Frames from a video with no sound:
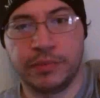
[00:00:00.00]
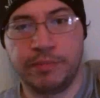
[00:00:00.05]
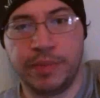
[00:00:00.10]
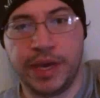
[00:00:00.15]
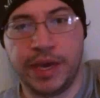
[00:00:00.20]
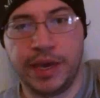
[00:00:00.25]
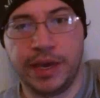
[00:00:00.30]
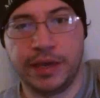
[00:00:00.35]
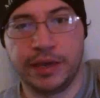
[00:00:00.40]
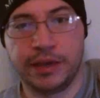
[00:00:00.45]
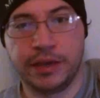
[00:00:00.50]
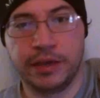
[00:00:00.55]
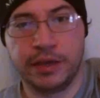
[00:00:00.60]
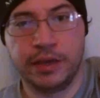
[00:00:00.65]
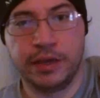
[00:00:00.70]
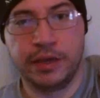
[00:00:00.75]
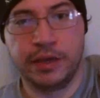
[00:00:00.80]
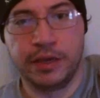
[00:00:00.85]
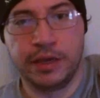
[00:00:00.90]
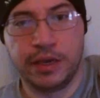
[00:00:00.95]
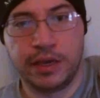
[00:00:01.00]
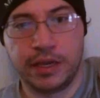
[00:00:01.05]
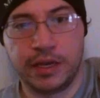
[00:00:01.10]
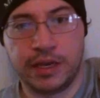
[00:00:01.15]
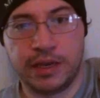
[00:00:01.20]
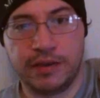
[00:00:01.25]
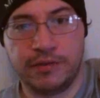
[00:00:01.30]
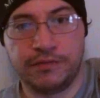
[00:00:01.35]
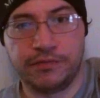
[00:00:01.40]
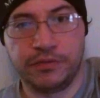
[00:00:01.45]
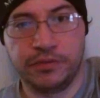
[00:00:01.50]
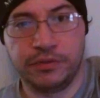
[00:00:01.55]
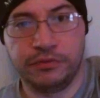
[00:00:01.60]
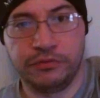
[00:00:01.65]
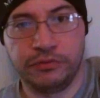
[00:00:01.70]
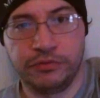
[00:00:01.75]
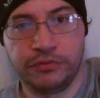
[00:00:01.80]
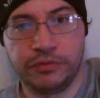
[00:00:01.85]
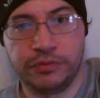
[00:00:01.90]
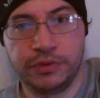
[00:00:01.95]
bag, and I've
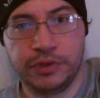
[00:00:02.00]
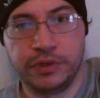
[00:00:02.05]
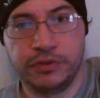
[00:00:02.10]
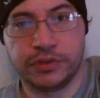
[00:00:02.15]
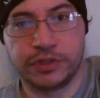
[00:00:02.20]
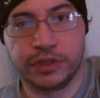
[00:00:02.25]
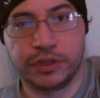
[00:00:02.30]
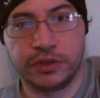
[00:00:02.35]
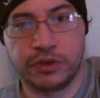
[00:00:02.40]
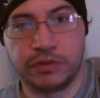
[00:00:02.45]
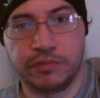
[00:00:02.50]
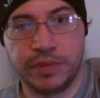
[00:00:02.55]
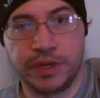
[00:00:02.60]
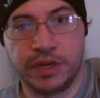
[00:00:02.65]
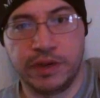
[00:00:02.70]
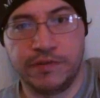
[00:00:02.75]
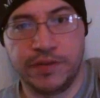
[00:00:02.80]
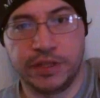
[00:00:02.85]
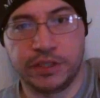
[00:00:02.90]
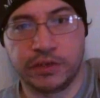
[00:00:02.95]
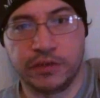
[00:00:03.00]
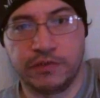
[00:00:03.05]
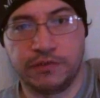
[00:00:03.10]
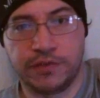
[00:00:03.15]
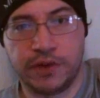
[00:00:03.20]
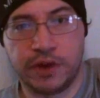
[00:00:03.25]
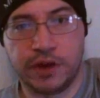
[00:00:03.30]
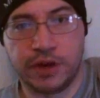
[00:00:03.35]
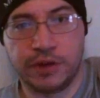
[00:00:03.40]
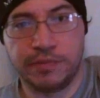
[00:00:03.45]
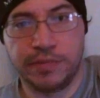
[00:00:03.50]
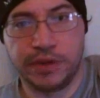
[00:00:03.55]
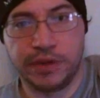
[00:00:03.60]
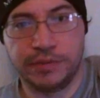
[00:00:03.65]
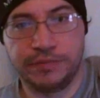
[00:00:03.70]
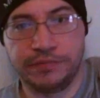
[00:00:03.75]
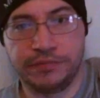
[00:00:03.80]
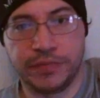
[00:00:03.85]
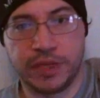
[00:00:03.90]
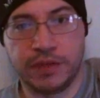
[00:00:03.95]
used a little bit of it so far,
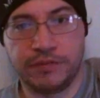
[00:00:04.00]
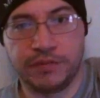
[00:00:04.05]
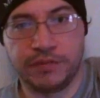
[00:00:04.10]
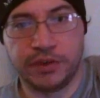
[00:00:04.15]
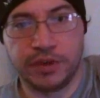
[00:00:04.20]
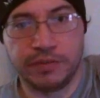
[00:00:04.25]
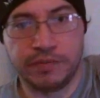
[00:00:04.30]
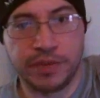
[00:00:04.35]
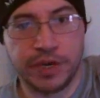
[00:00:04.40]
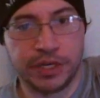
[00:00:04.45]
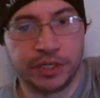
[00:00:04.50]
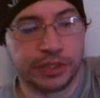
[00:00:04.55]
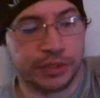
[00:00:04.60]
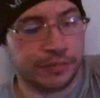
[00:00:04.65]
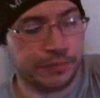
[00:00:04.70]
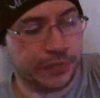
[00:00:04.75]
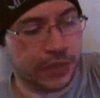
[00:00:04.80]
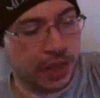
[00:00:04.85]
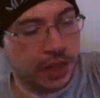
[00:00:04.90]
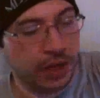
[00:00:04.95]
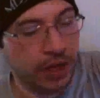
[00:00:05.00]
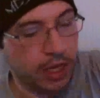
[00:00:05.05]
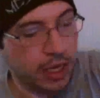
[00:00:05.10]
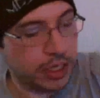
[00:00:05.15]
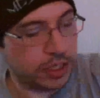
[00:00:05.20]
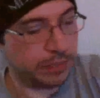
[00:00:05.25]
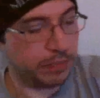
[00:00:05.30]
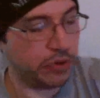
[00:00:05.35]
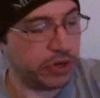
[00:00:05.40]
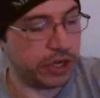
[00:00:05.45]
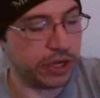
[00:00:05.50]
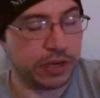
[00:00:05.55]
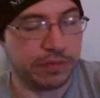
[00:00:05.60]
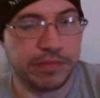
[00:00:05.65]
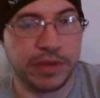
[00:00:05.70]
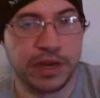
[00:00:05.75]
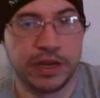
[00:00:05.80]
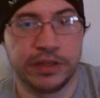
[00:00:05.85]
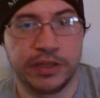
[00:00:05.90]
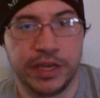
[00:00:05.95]
but not very much. It's pretty
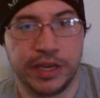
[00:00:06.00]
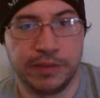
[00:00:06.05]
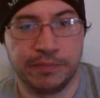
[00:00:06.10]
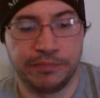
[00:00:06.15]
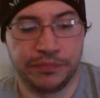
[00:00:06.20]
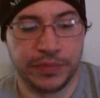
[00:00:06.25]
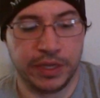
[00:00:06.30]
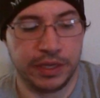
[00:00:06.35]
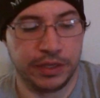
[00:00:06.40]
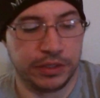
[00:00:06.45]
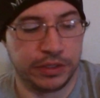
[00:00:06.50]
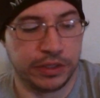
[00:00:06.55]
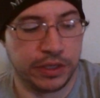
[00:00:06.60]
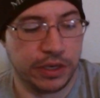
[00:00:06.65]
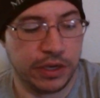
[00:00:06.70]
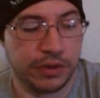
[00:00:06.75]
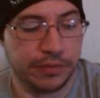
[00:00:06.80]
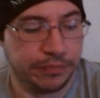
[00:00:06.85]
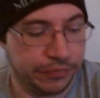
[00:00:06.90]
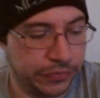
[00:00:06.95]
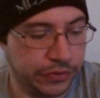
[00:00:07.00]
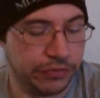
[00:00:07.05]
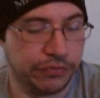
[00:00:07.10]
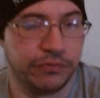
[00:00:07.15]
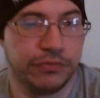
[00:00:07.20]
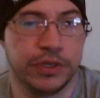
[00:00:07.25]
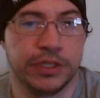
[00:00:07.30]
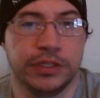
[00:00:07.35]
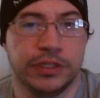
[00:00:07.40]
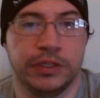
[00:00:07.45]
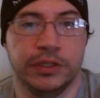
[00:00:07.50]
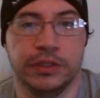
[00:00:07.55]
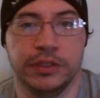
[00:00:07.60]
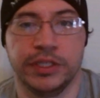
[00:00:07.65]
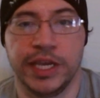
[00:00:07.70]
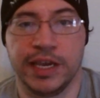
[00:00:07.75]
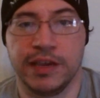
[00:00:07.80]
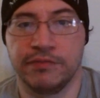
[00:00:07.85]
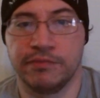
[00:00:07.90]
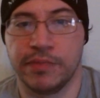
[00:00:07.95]
good mate. It's what
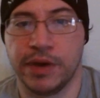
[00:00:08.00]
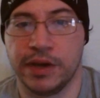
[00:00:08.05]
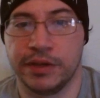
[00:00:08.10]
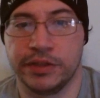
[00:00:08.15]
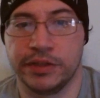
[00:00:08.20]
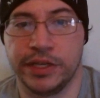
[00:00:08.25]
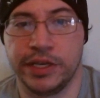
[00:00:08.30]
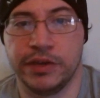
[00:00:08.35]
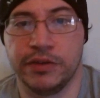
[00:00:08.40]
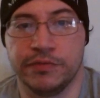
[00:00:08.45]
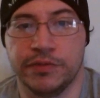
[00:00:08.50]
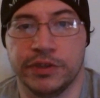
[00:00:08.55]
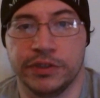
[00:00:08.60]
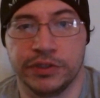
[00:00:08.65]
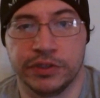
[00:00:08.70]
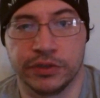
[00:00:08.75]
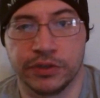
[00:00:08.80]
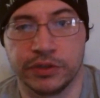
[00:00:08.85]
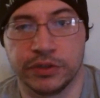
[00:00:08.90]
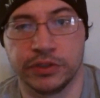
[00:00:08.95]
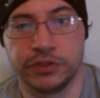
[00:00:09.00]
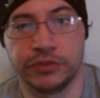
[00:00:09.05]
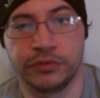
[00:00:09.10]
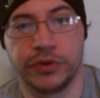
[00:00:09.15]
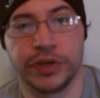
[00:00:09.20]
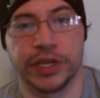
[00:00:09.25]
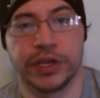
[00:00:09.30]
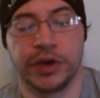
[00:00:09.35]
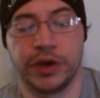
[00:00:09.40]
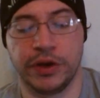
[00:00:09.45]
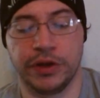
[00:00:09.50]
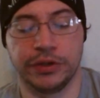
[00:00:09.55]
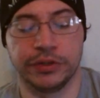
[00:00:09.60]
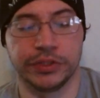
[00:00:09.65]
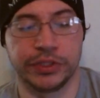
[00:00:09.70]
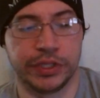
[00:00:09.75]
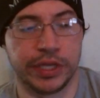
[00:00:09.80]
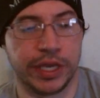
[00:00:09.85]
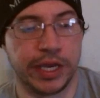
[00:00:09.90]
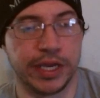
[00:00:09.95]
Dave Mate over at Circle of Drink
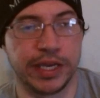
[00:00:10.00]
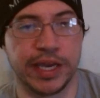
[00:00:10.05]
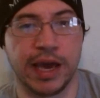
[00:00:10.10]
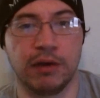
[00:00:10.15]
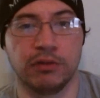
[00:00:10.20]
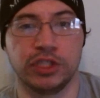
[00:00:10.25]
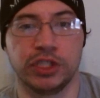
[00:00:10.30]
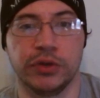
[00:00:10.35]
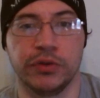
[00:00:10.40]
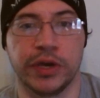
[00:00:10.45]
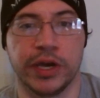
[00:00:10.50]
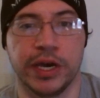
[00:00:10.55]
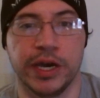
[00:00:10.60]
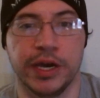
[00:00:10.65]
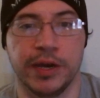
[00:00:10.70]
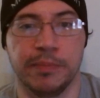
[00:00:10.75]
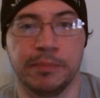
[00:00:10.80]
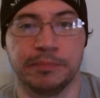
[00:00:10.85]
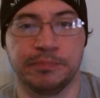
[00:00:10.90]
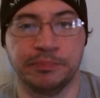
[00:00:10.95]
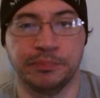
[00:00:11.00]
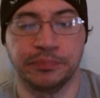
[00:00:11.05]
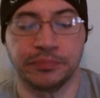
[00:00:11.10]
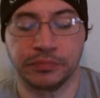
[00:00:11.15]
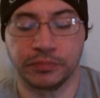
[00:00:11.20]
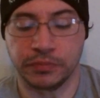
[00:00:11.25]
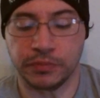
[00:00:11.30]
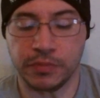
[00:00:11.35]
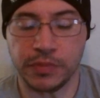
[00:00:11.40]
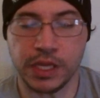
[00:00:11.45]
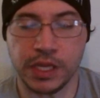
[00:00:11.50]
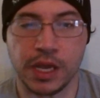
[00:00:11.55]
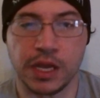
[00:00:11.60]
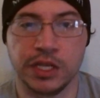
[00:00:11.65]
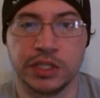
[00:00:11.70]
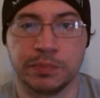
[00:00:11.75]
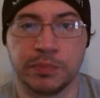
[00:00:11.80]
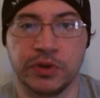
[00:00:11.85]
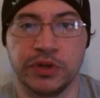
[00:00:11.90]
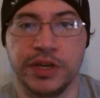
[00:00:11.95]
calls a gaucho cut.
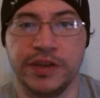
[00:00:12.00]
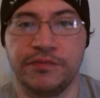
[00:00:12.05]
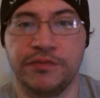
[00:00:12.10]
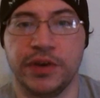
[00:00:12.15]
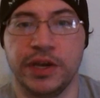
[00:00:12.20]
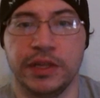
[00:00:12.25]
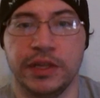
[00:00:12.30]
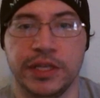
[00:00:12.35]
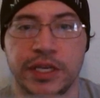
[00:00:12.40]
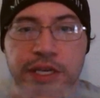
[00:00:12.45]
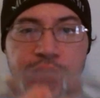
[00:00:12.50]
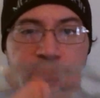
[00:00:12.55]
It's pretty finely